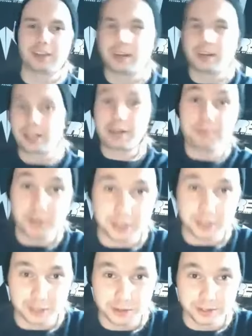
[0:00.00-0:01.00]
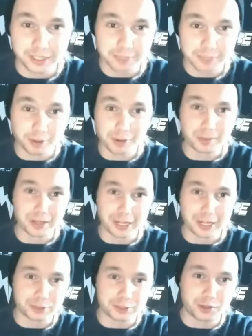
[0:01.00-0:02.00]
I'm fucking doing this. Pardon my
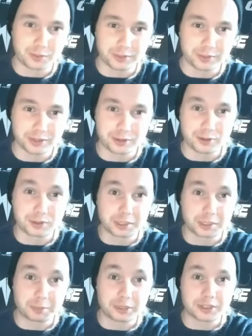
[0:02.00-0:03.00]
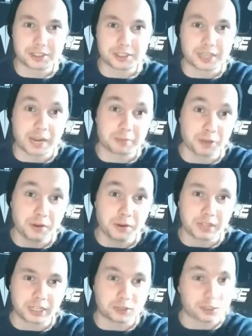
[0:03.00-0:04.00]
language. Hopefully you're cool with it. But you're just like, I'm doing,
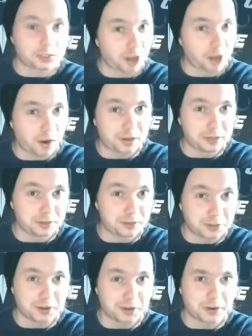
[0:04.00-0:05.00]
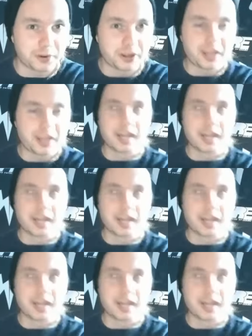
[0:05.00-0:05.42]
like, you just go and you do.